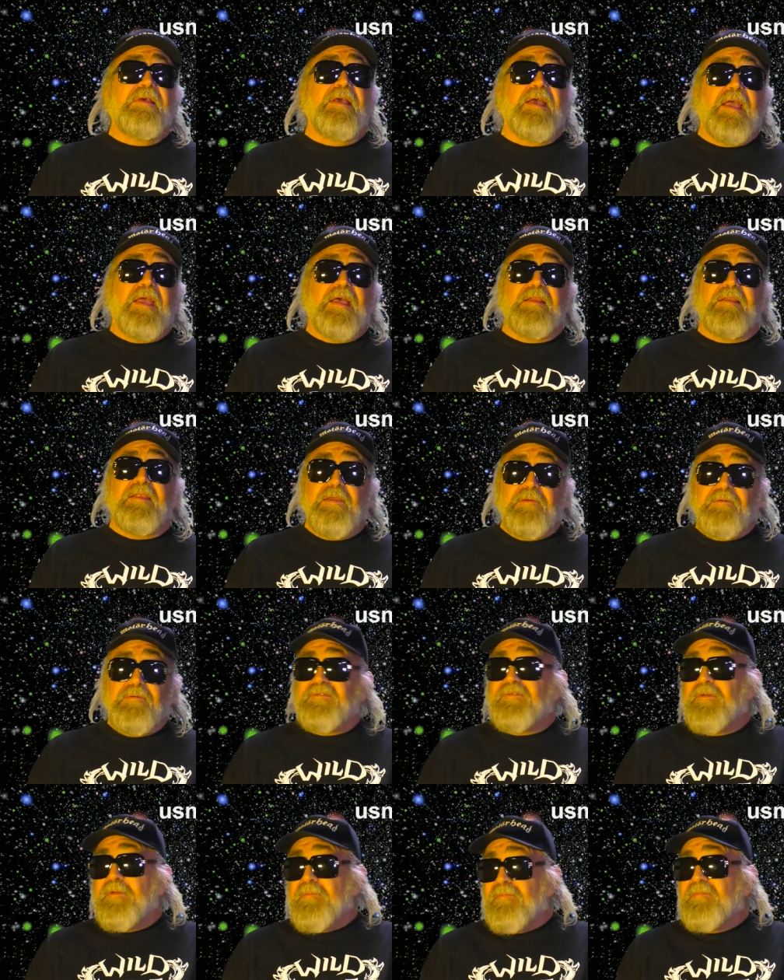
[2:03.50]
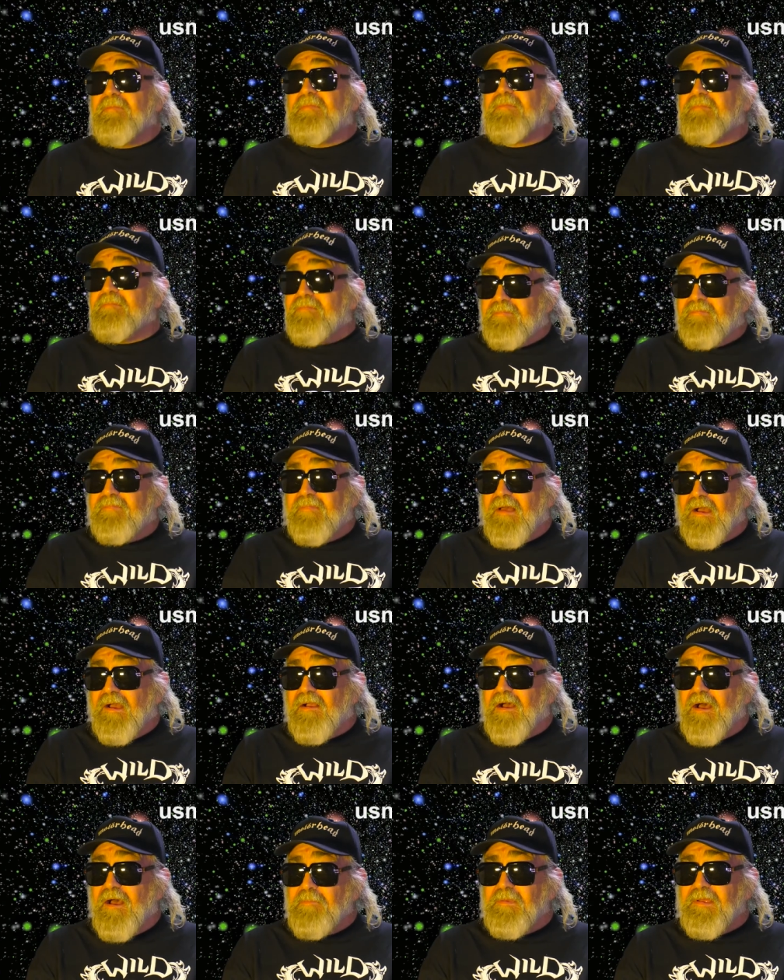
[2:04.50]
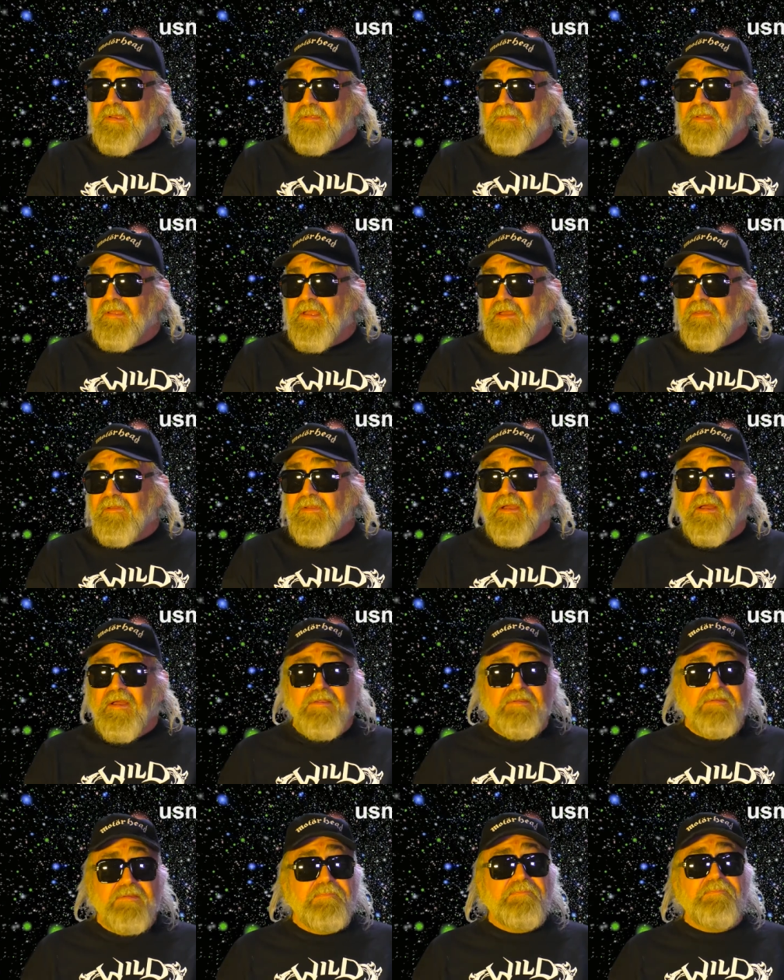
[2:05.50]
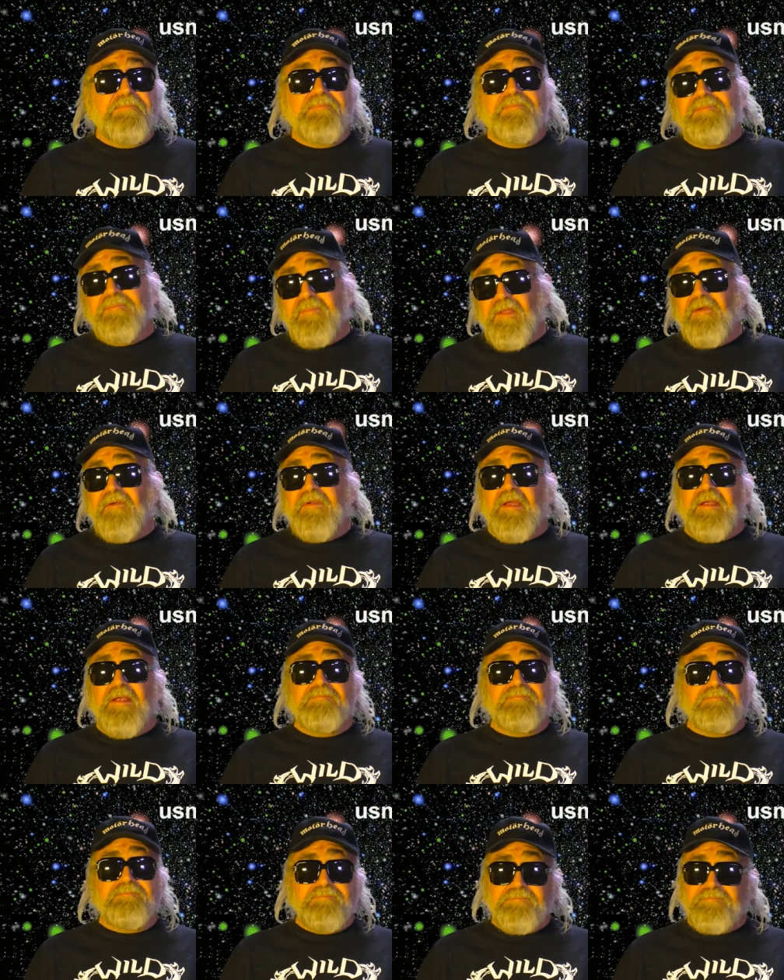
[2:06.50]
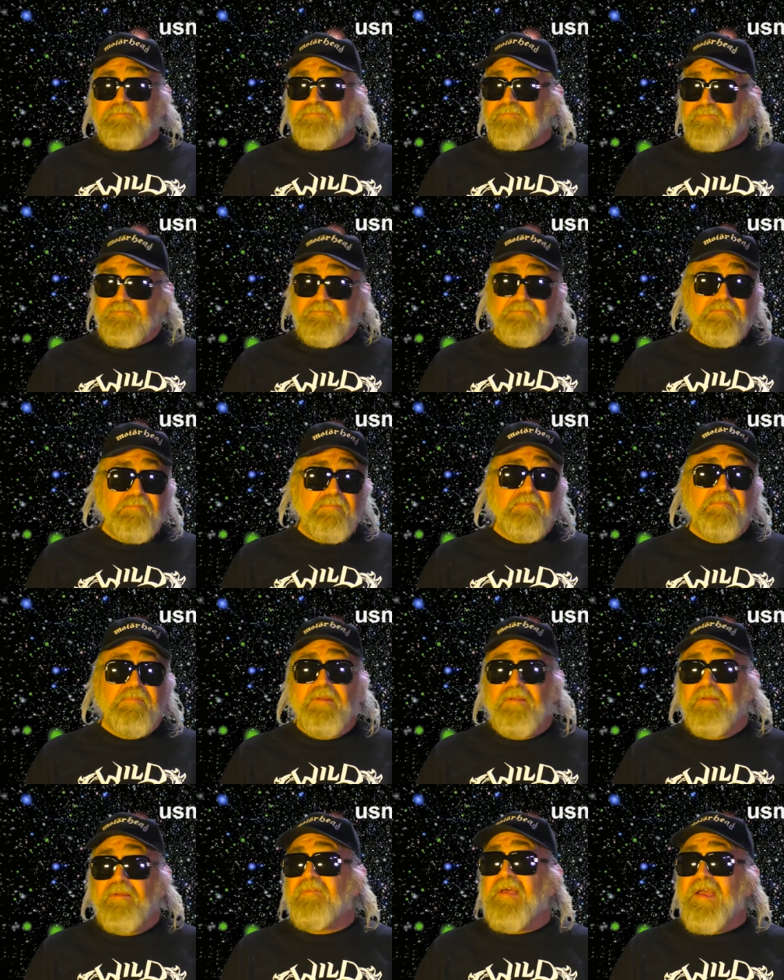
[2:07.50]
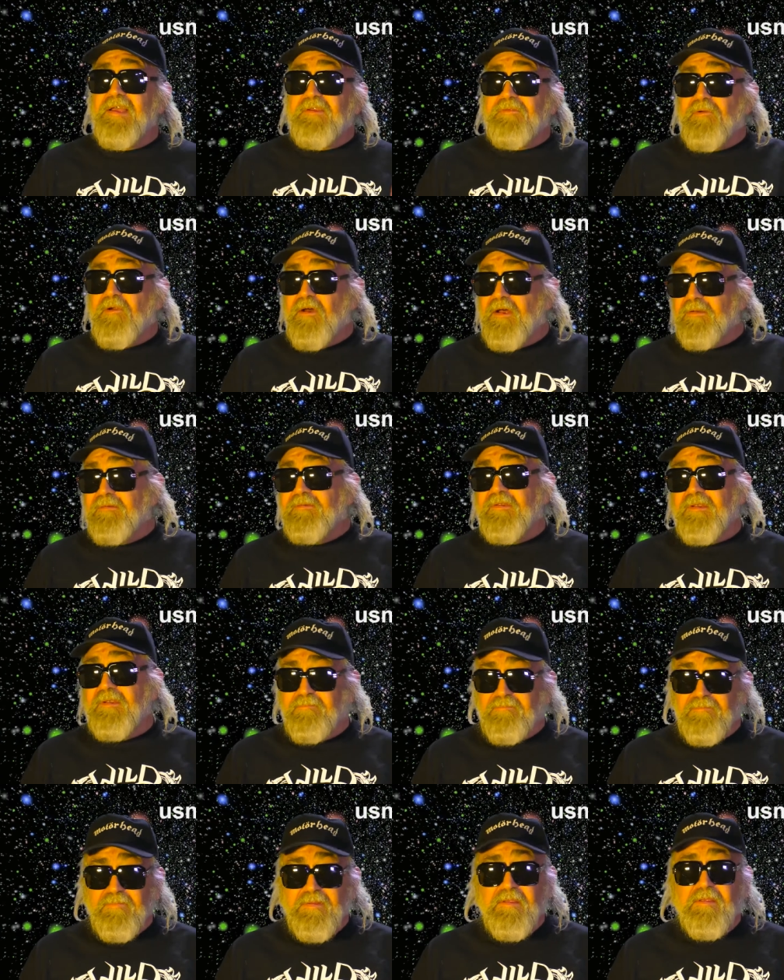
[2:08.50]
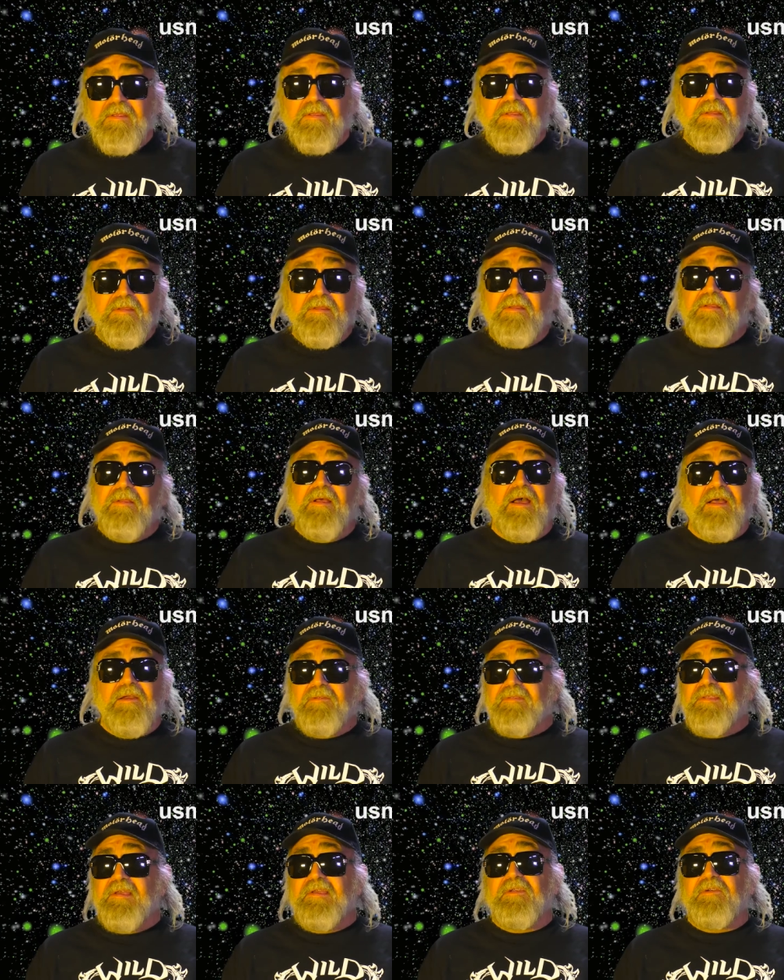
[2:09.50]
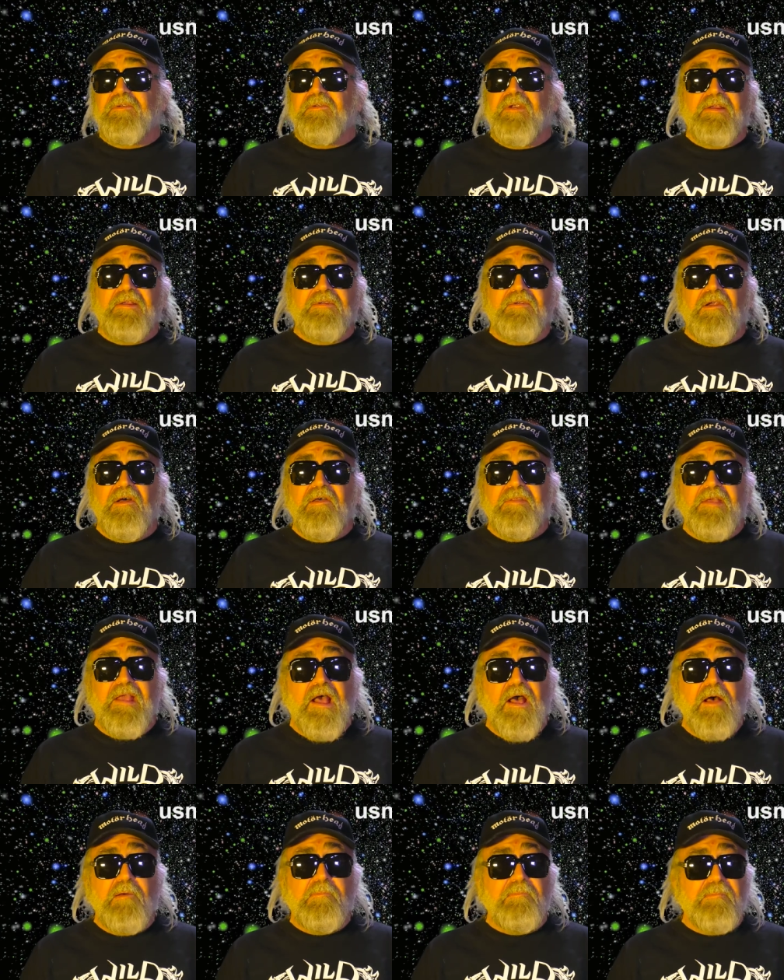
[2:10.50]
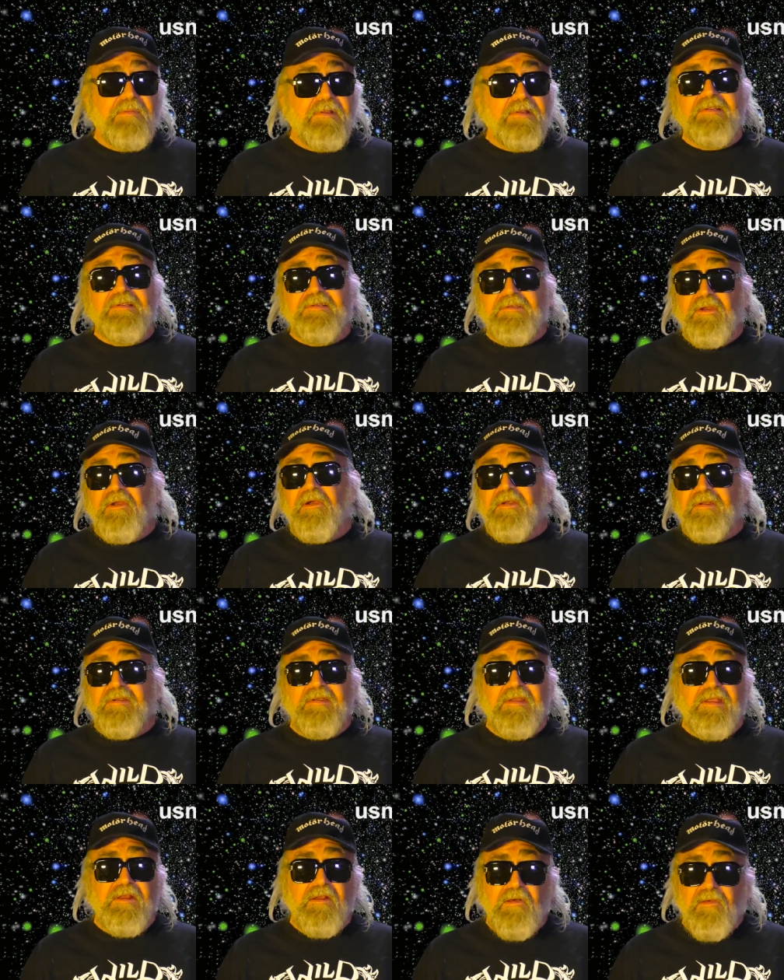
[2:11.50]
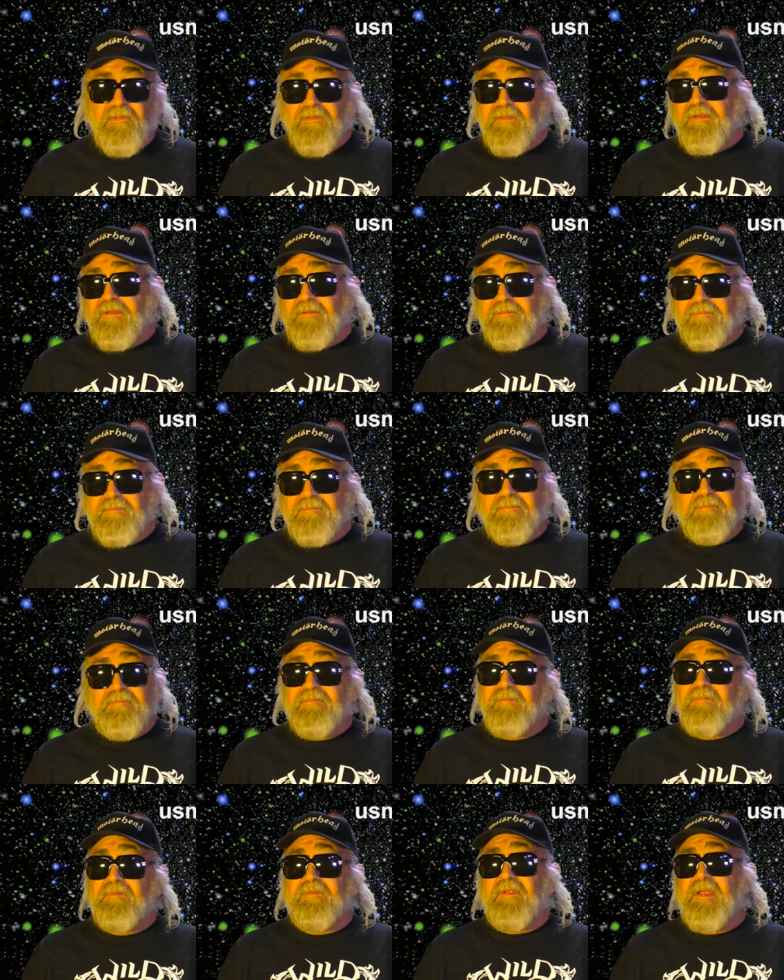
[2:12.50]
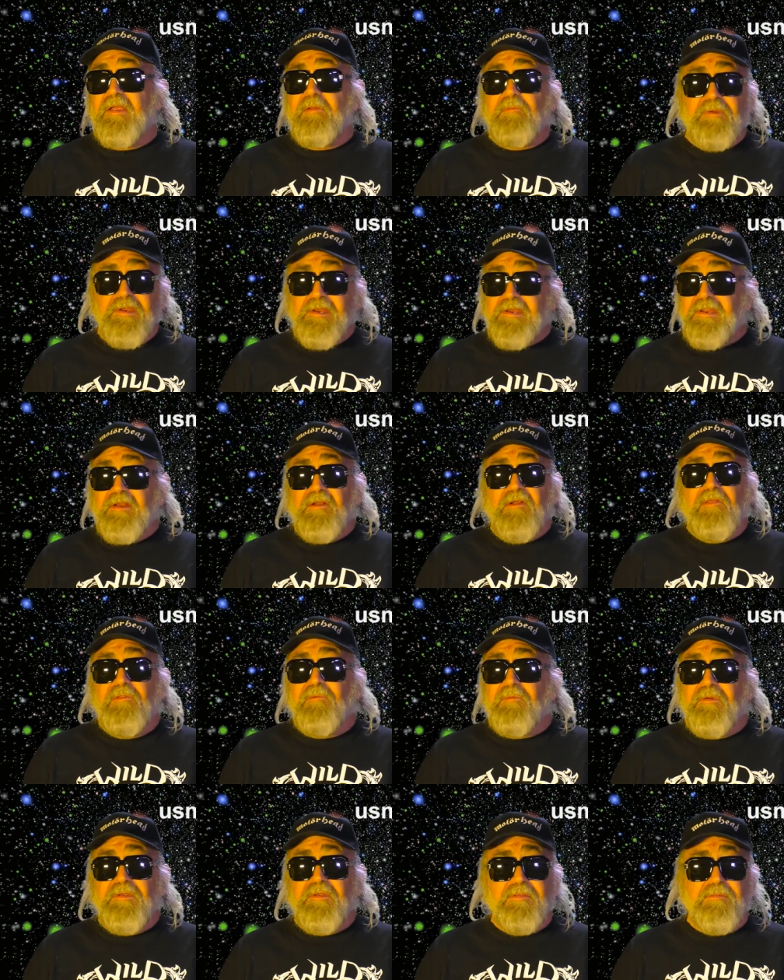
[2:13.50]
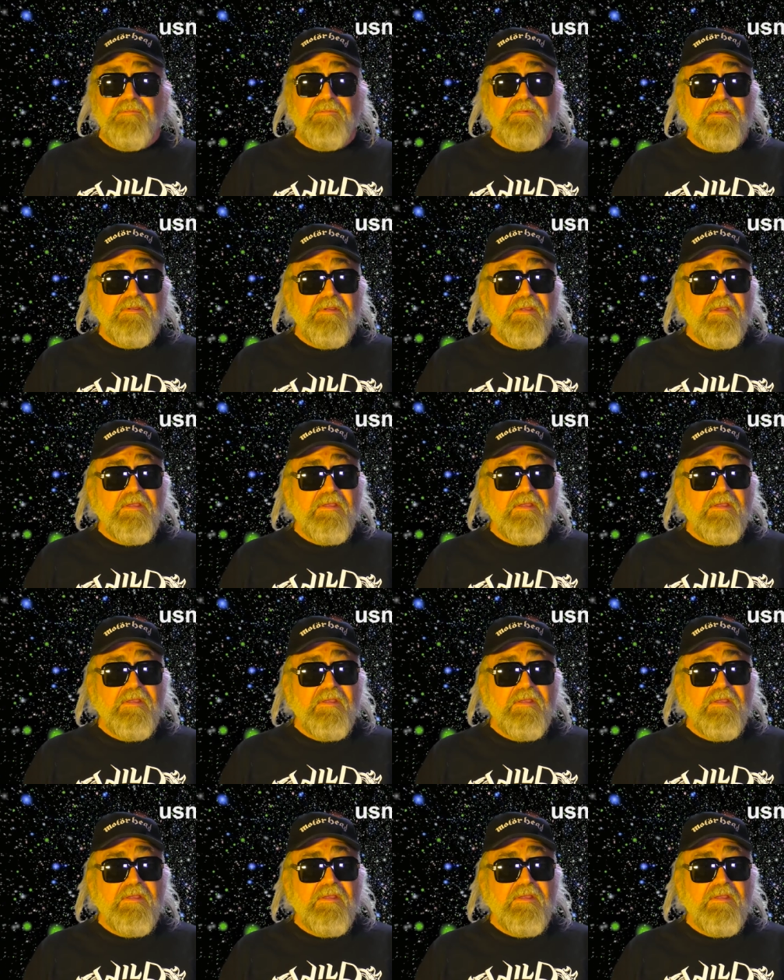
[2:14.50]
And he was from copying the other guys. Okay. Thanks, Ron. I don't think your tracks are on the album, but because Kurt did all the, he redid all the rhythms.